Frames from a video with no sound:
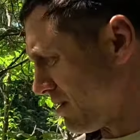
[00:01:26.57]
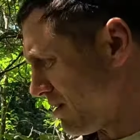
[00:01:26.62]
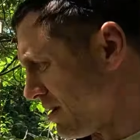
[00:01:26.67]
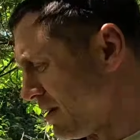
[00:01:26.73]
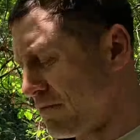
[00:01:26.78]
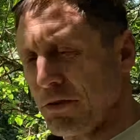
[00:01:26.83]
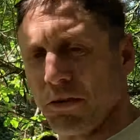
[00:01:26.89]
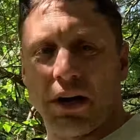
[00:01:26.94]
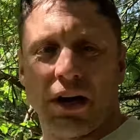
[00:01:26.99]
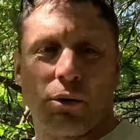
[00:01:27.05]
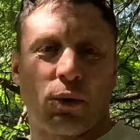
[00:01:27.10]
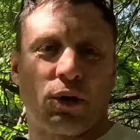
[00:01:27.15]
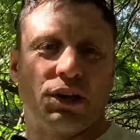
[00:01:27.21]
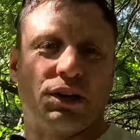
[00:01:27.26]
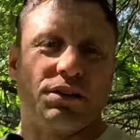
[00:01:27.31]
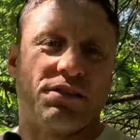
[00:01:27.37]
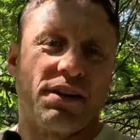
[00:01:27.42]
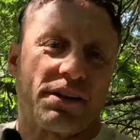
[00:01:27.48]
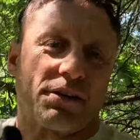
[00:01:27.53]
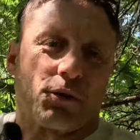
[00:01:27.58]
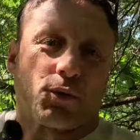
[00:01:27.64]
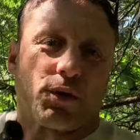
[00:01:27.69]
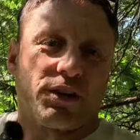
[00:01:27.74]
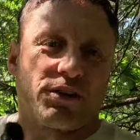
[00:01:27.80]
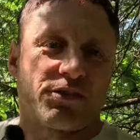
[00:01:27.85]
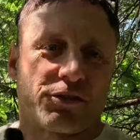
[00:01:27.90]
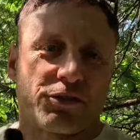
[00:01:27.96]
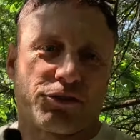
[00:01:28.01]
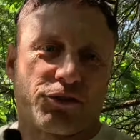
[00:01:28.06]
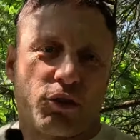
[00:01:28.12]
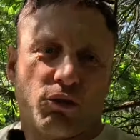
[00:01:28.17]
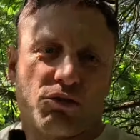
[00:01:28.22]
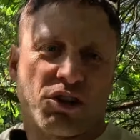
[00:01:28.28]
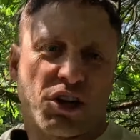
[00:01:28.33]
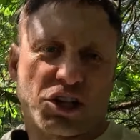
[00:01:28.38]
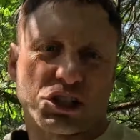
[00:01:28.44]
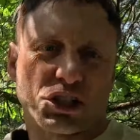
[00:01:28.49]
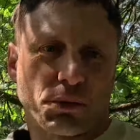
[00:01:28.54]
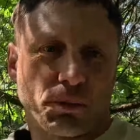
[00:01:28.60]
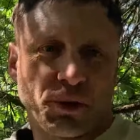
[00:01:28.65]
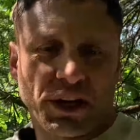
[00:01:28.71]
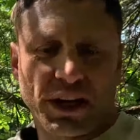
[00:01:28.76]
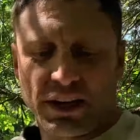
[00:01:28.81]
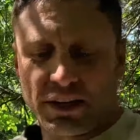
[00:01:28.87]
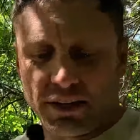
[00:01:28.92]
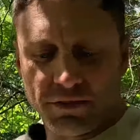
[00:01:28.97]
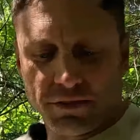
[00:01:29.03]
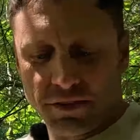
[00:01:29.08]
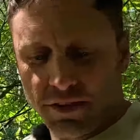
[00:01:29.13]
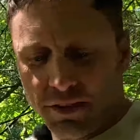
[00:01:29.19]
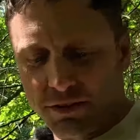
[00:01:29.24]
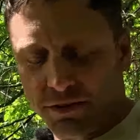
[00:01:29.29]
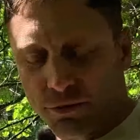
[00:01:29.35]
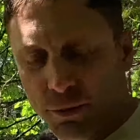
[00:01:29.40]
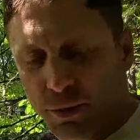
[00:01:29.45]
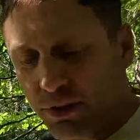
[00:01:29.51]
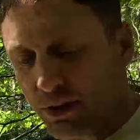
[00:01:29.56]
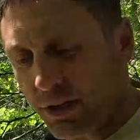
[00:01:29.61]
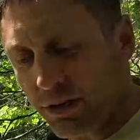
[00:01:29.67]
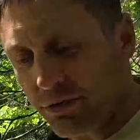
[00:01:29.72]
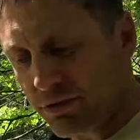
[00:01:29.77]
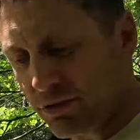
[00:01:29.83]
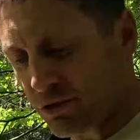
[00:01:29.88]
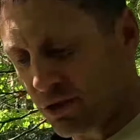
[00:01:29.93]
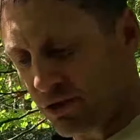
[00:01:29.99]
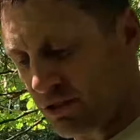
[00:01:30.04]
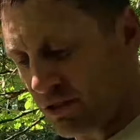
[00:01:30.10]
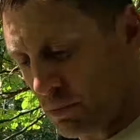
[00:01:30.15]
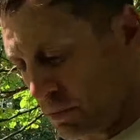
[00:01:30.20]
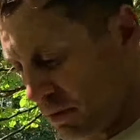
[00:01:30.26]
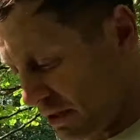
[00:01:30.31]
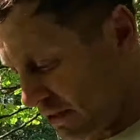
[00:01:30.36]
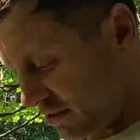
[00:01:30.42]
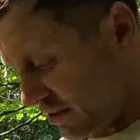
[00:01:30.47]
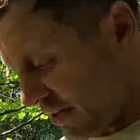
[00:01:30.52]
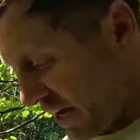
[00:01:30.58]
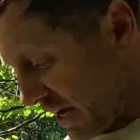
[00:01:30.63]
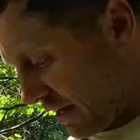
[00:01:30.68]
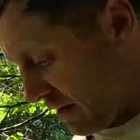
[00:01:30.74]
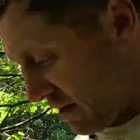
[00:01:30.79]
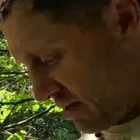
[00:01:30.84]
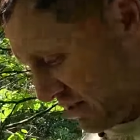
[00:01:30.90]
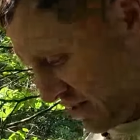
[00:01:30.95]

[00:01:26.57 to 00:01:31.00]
if you're not willing to take the risk, just don't touch the plant if it has 3 leaves. Just simple as that.